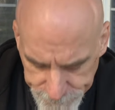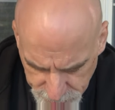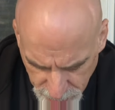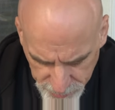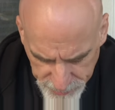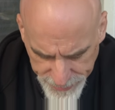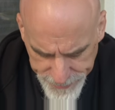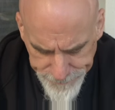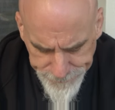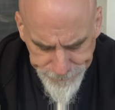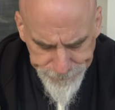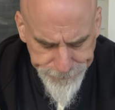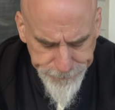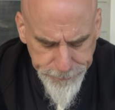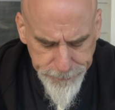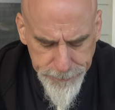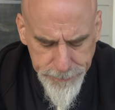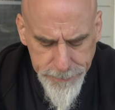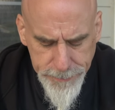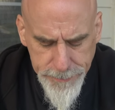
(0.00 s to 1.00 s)
All right.
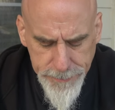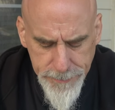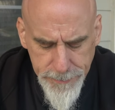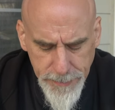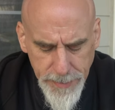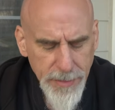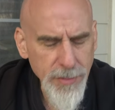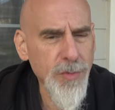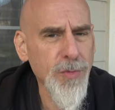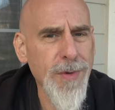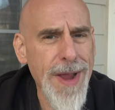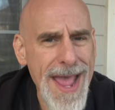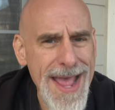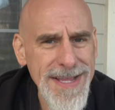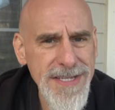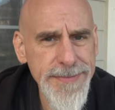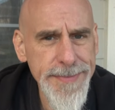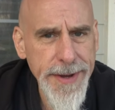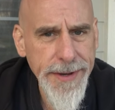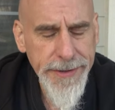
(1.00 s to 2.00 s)

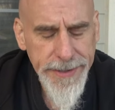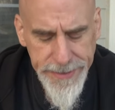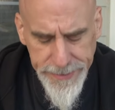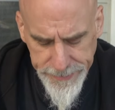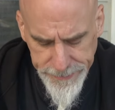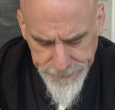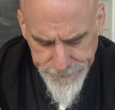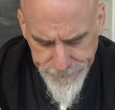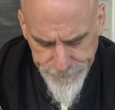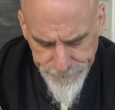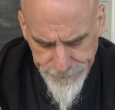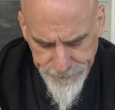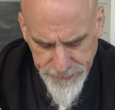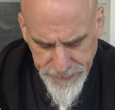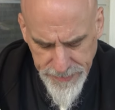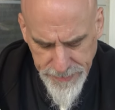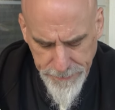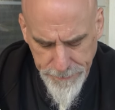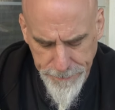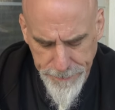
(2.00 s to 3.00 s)
Raspberry,
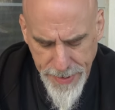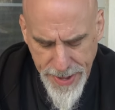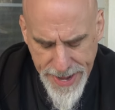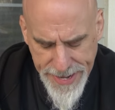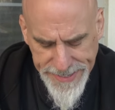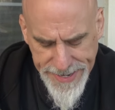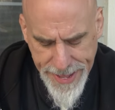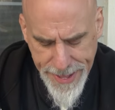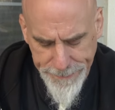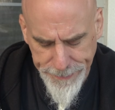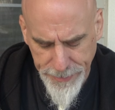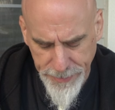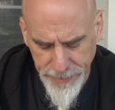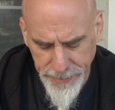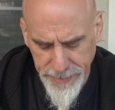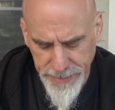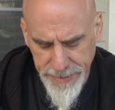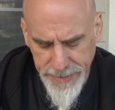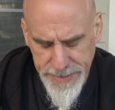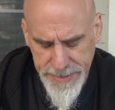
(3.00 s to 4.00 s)
pineapple,
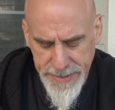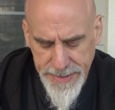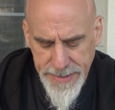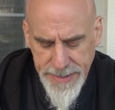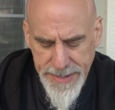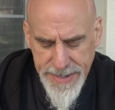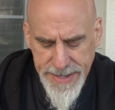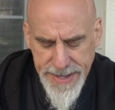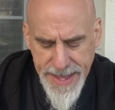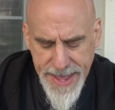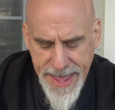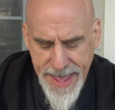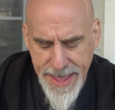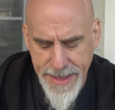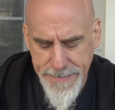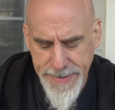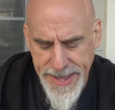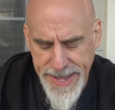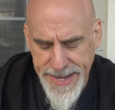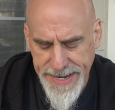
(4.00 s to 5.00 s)

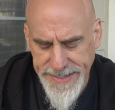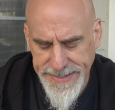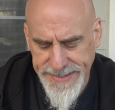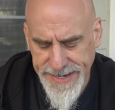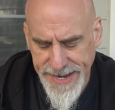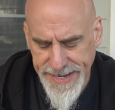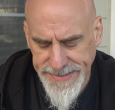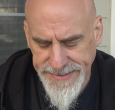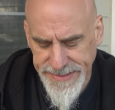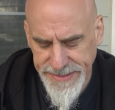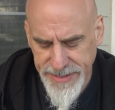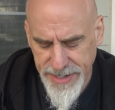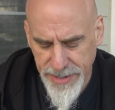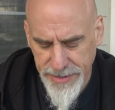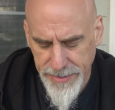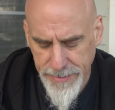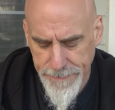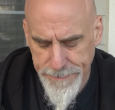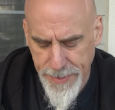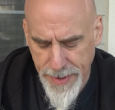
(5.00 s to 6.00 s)
MA daisy
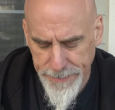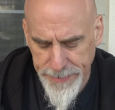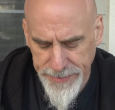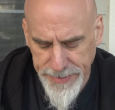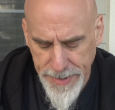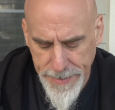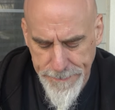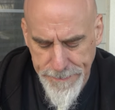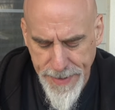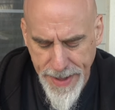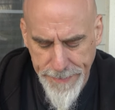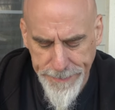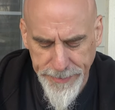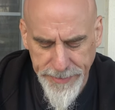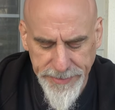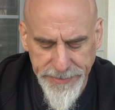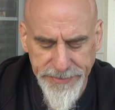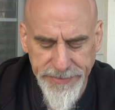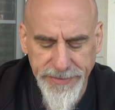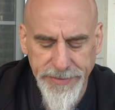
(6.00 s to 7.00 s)
cutter bubblegum
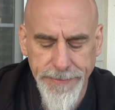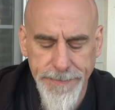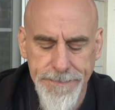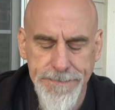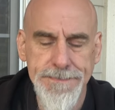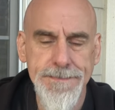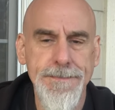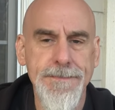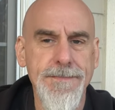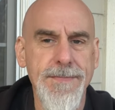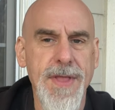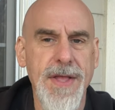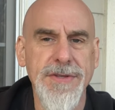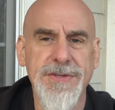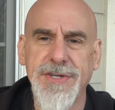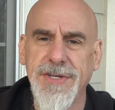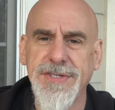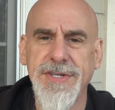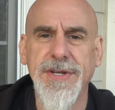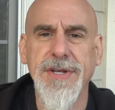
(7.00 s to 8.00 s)
peppers.
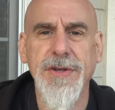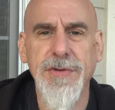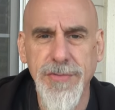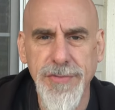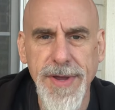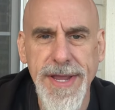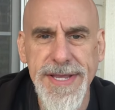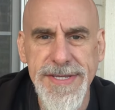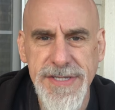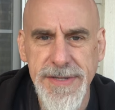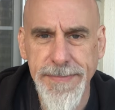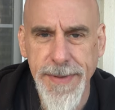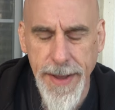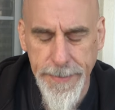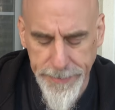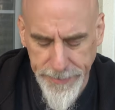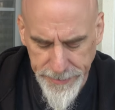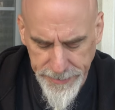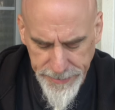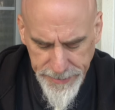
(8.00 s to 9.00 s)
Just a crazy
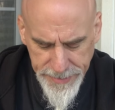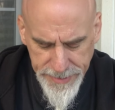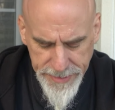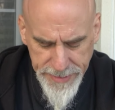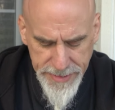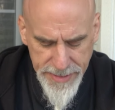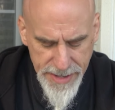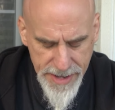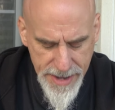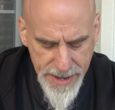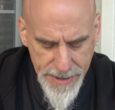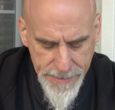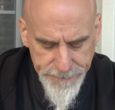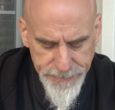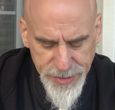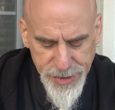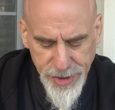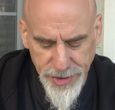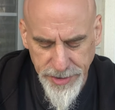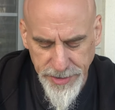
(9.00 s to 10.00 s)
pepper.
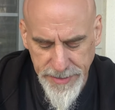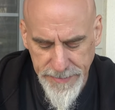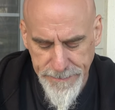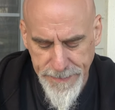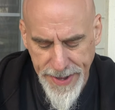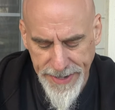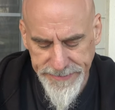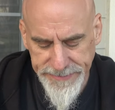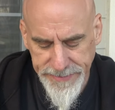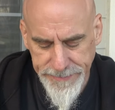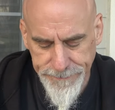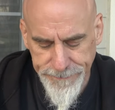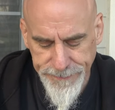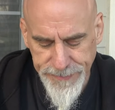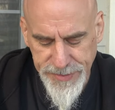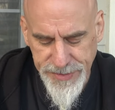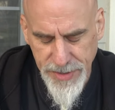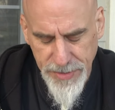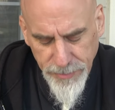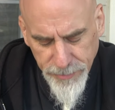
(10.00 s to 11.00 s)
Um, sugar and pectin.
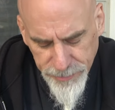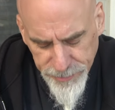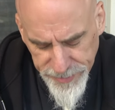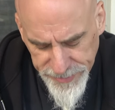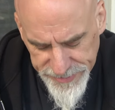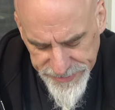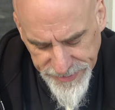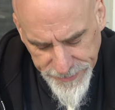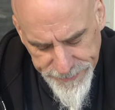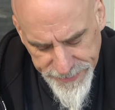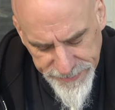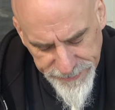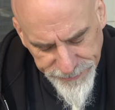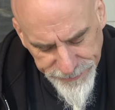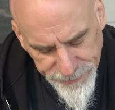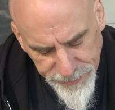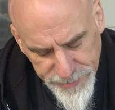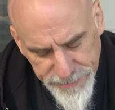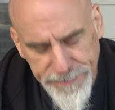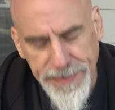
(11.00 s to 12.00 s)
So really, it's going to be
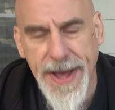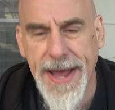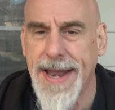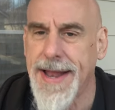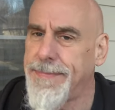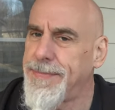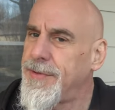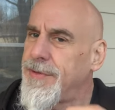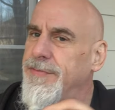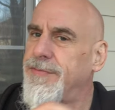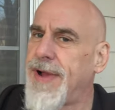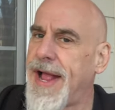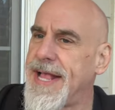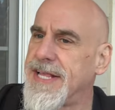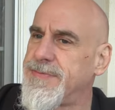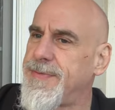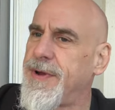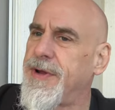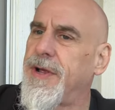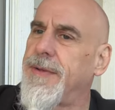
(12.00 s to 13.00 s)
fruit, pineapple, and
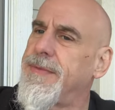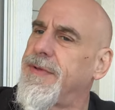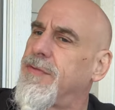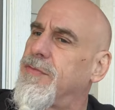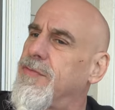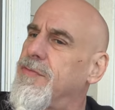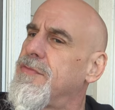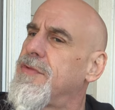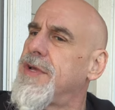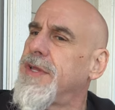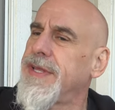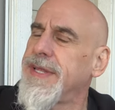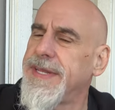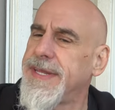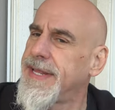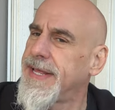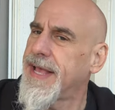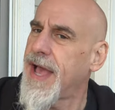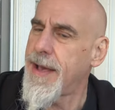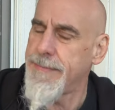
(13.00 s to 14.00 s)
raspberry. Going to be really
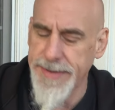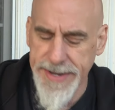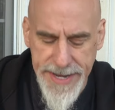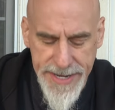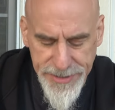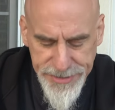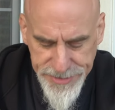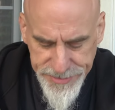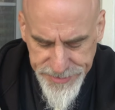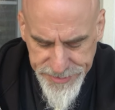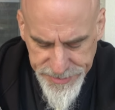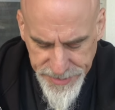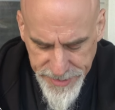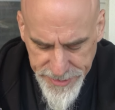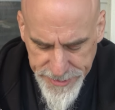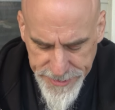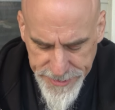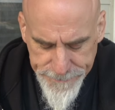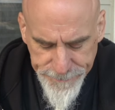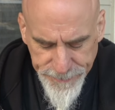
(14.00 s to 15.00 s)
neat combinations.
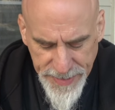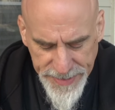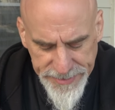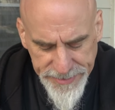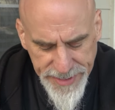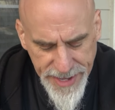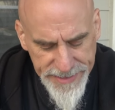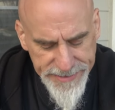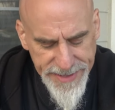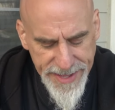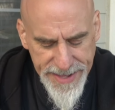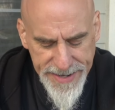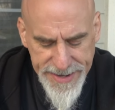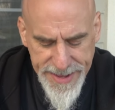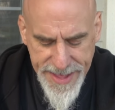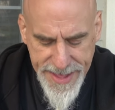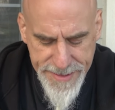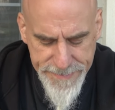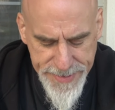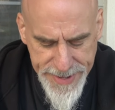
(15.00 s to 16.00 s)
And you got that
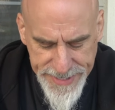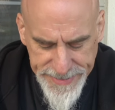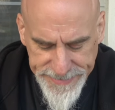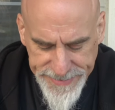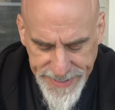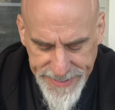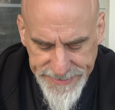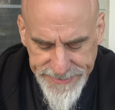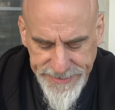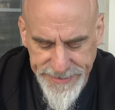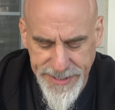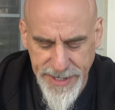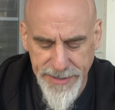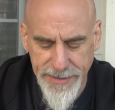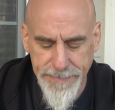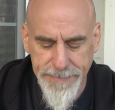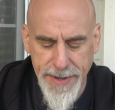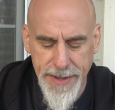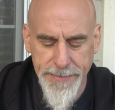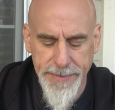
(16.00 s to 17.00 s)
MA Daisy
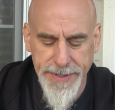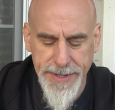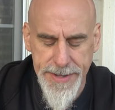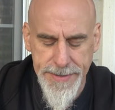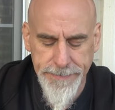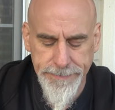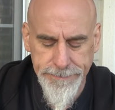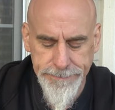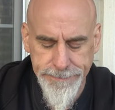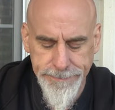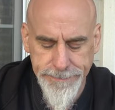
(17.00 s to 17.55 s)
Cutter bubblegum.